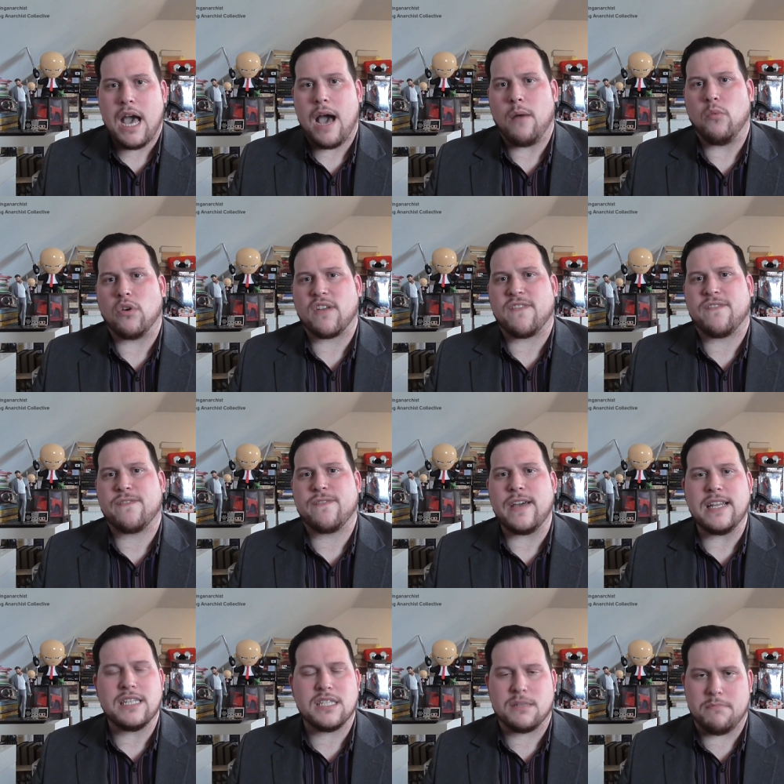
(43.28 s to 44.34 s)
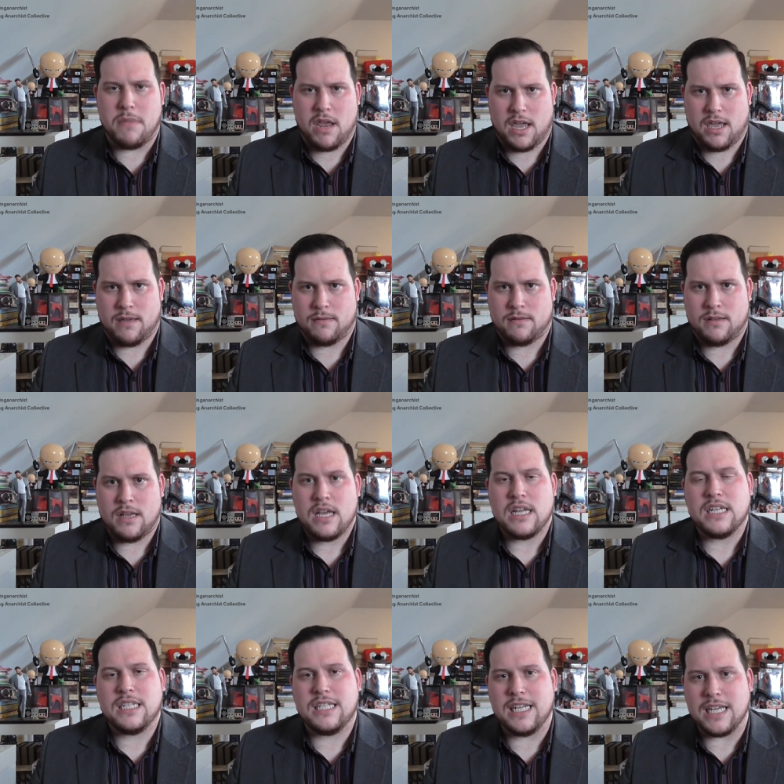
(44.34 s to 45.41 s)
And what offends me
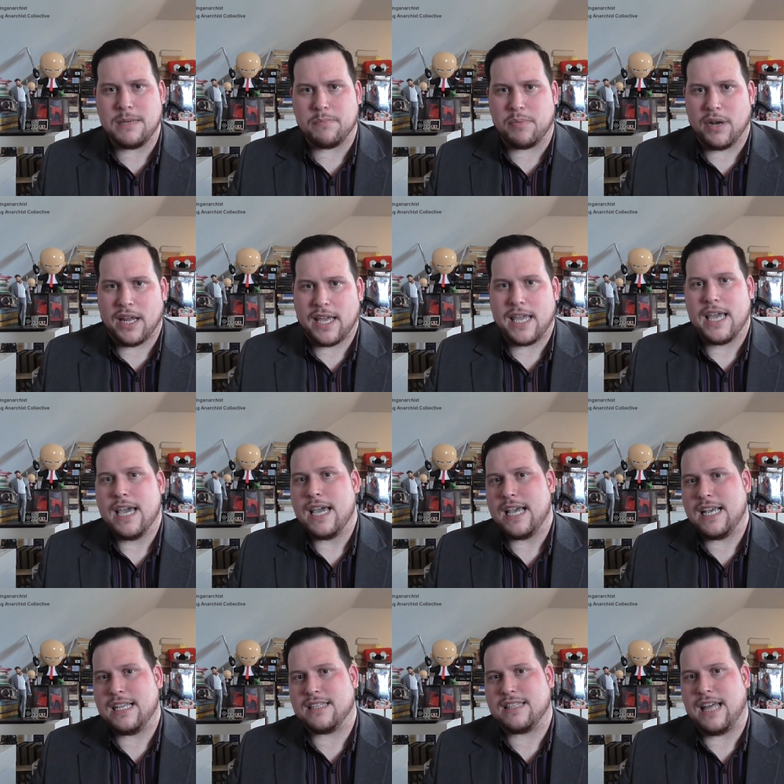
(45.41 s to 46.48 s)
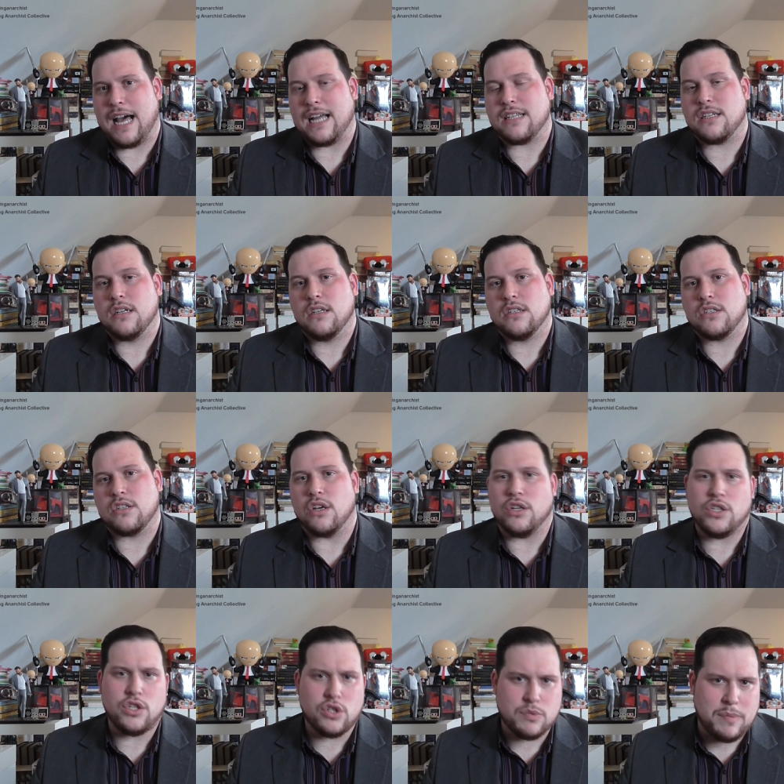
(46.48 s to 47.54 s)
deeply is that
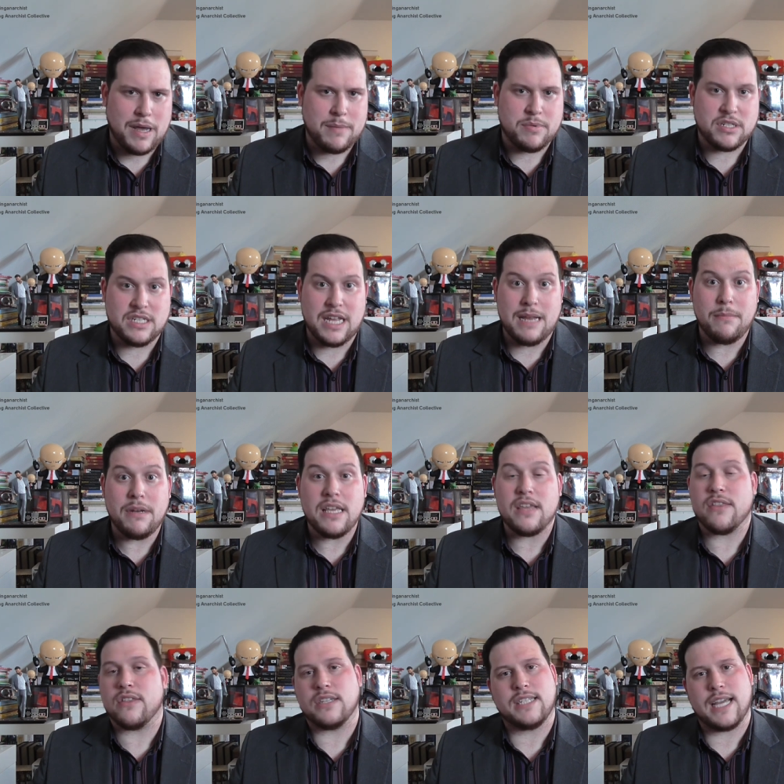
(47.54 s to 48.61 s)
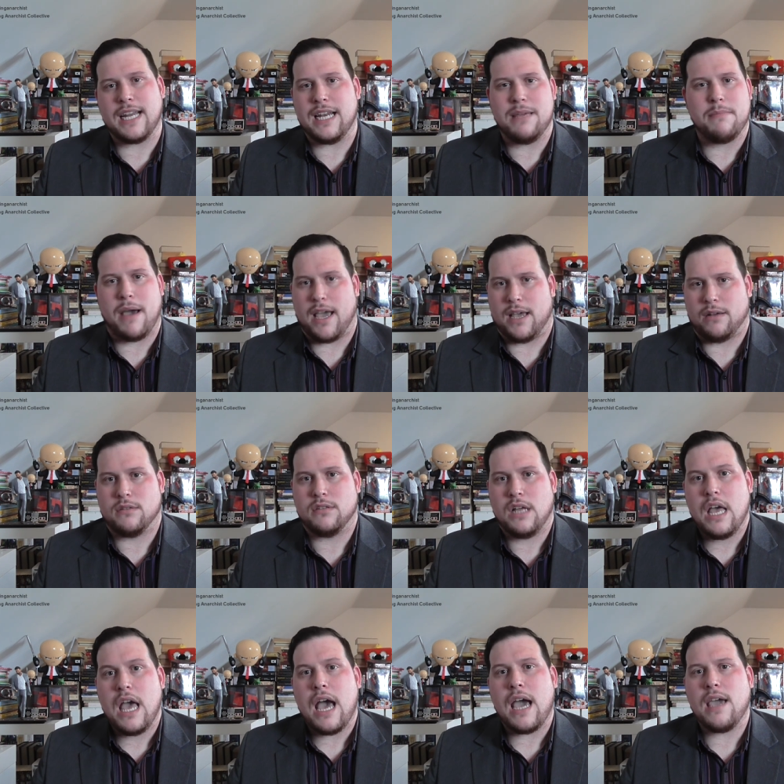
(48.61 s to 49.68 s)
certain newspapers, namely the Daily Mail,
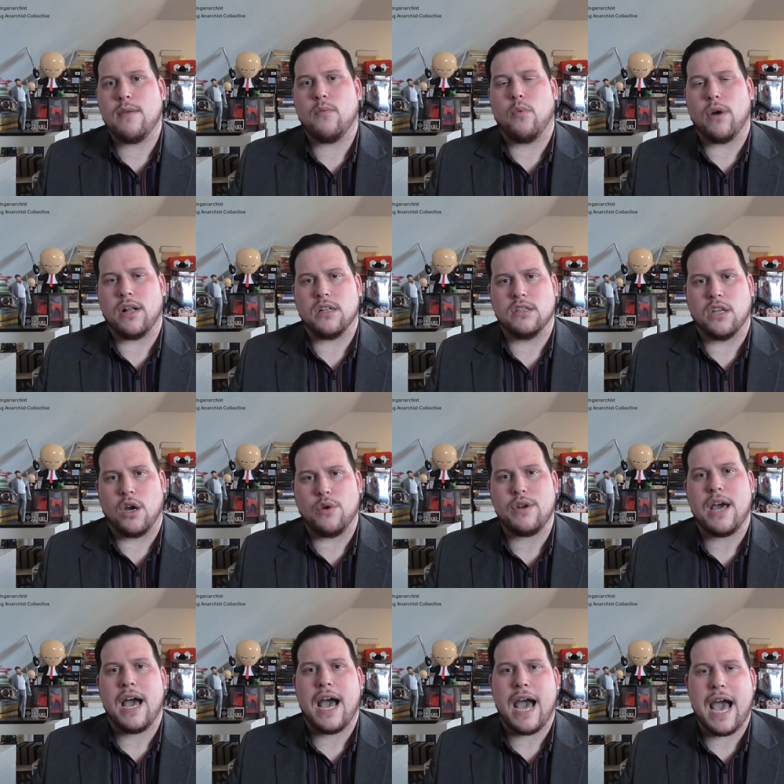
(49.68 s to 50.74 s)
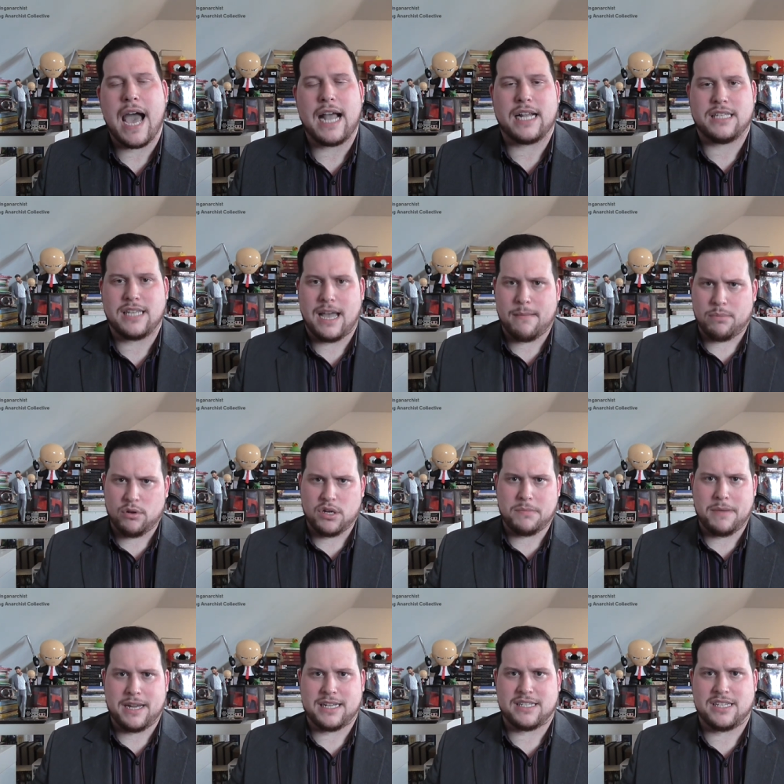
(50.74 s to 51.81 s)
a well-known hack tabloid
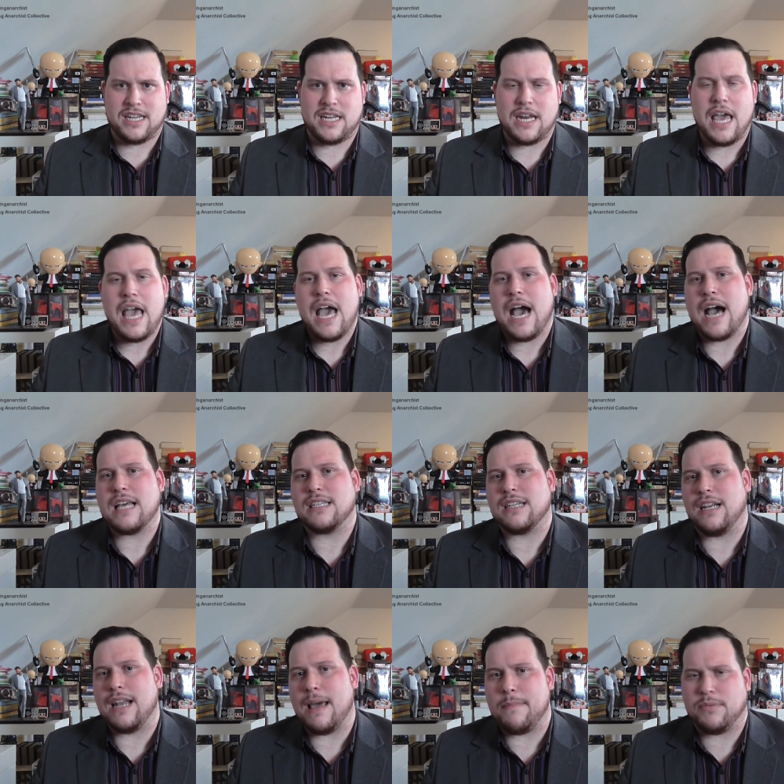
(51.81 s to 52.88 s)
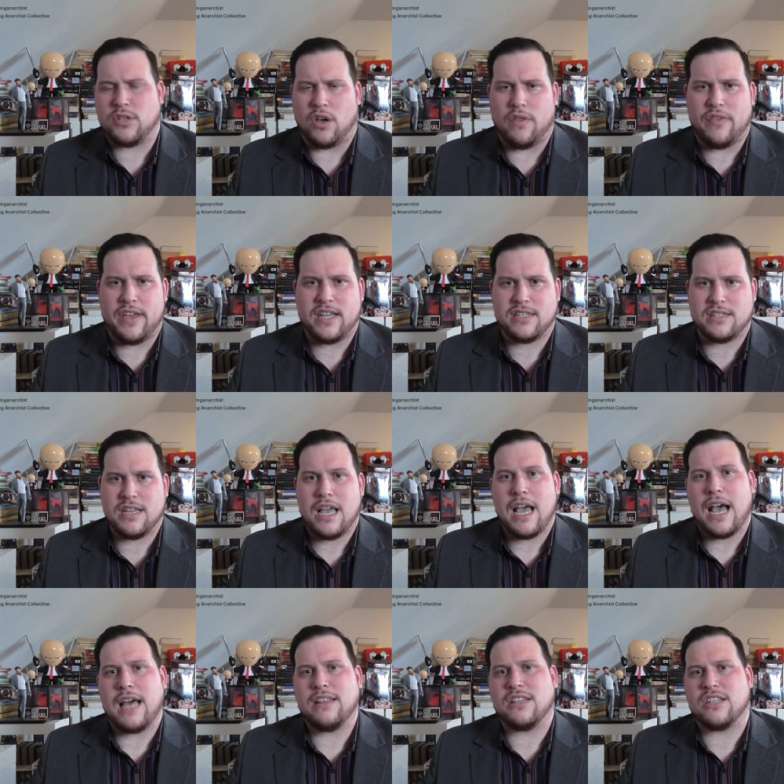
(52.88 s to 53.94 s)
magazine, has leapt on this
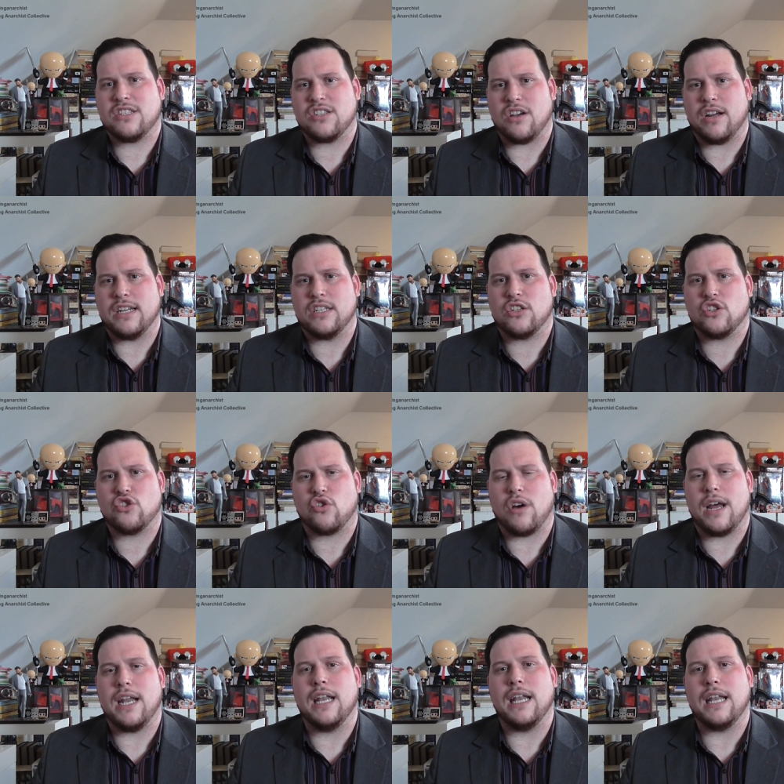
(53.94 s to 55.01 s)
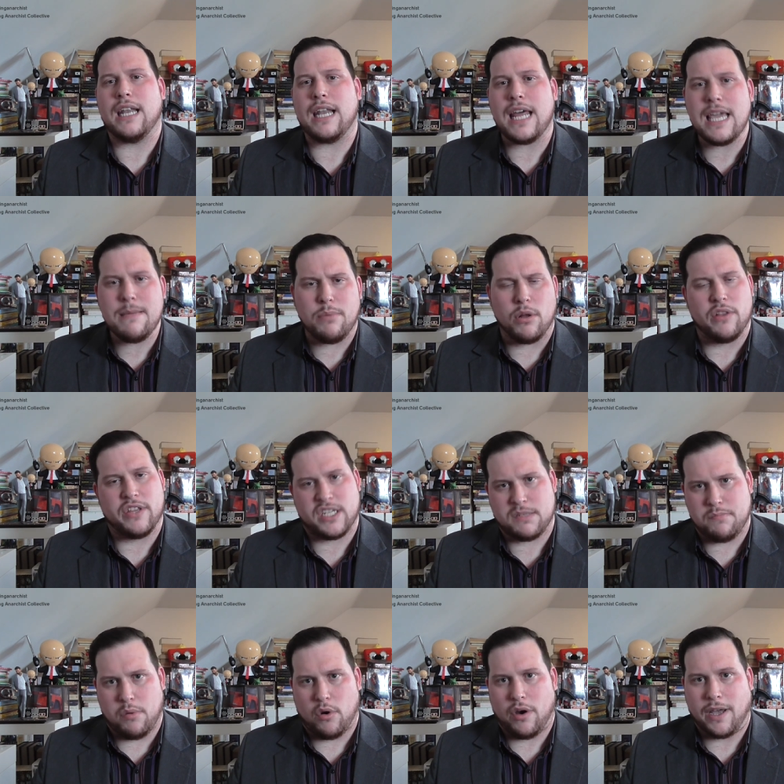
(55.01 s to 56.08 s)
and decided to try and label this
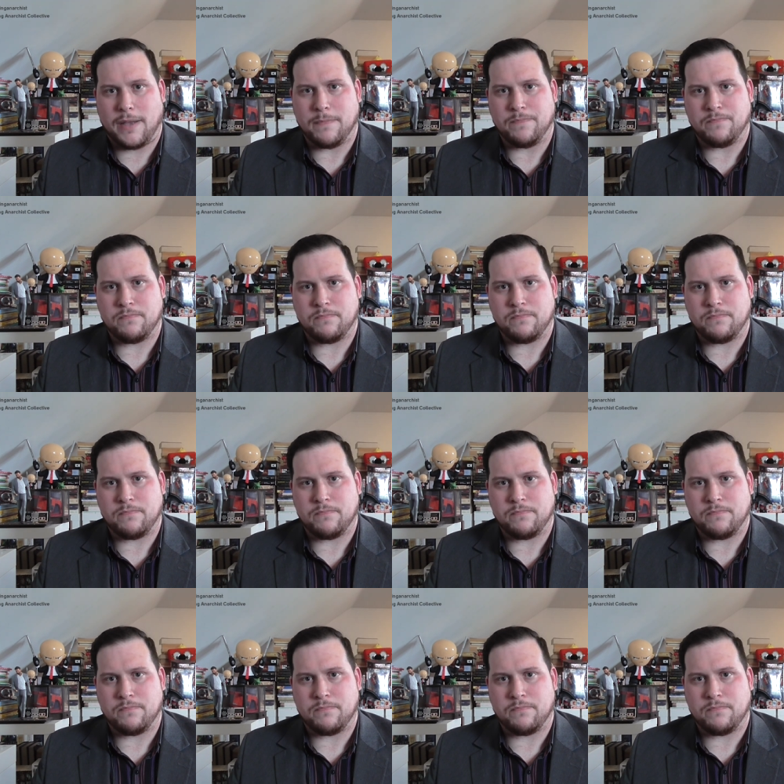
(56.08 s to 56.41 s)
boy.